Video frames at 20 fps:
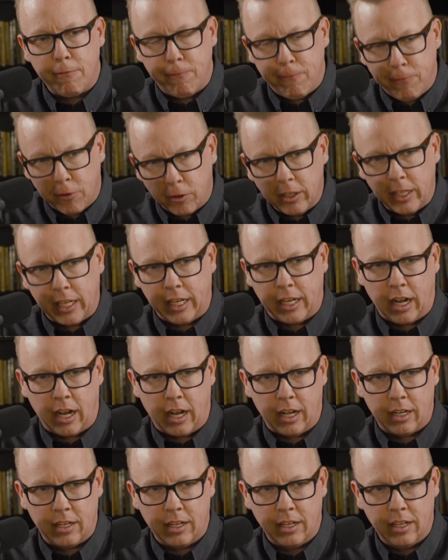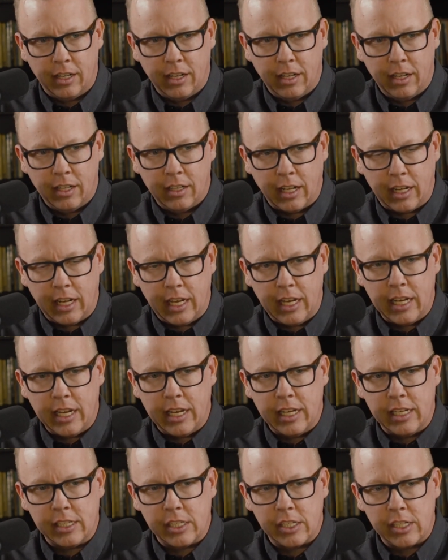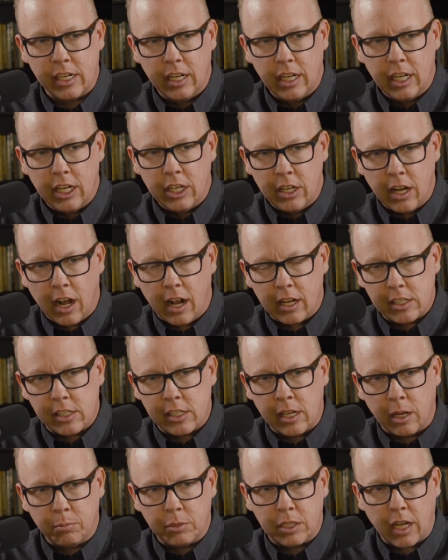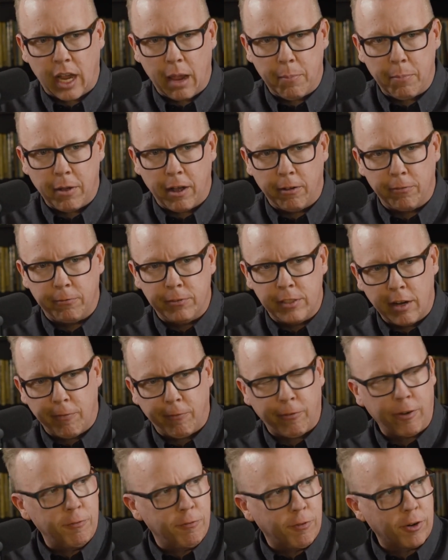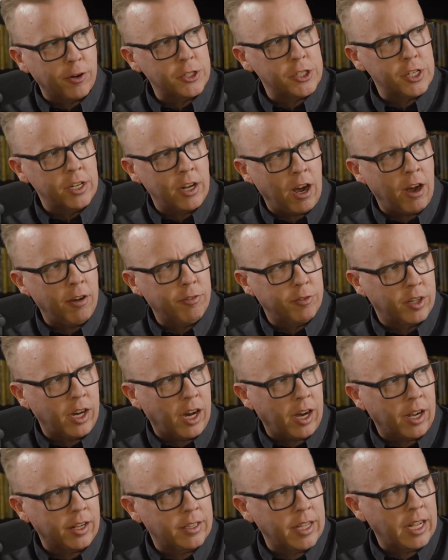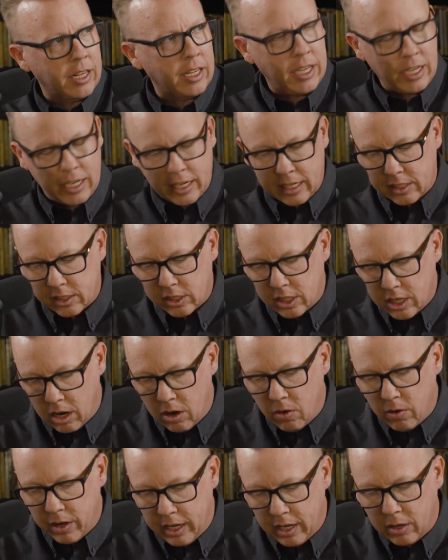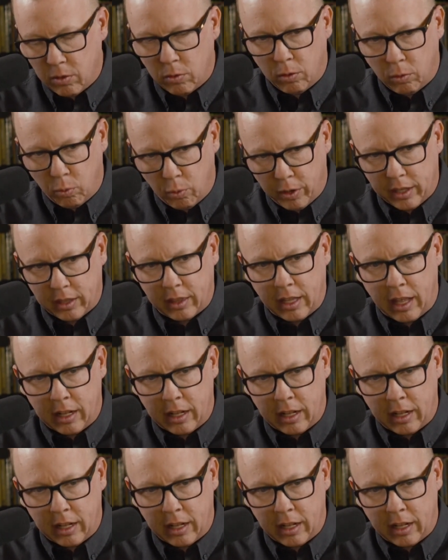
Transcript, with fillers: fully God, that he is not some type of different version of God, that he is co equal with